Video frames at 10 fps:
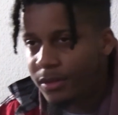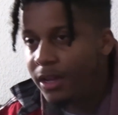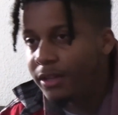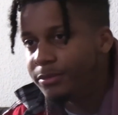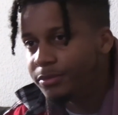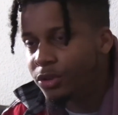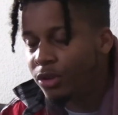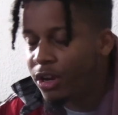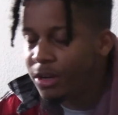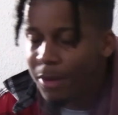Yeah, you,
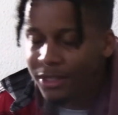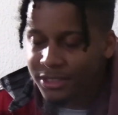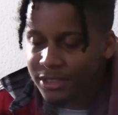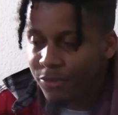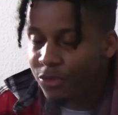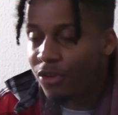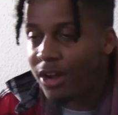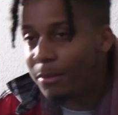you learn about yourself. You're yeah.